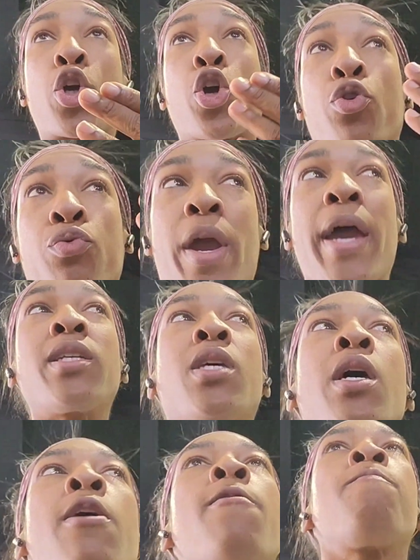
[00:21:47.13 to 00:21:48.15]
correct,
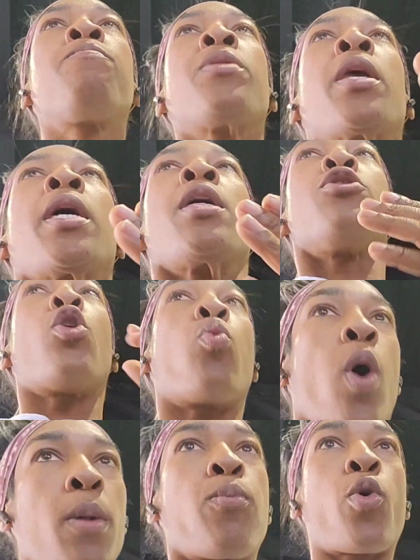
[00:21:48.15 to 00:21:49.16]
the
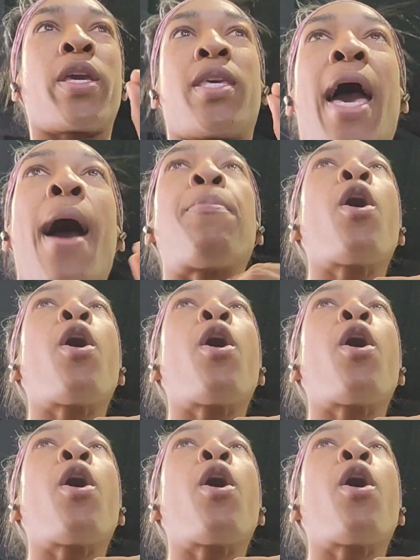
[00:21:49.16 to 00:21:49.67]
1 point gap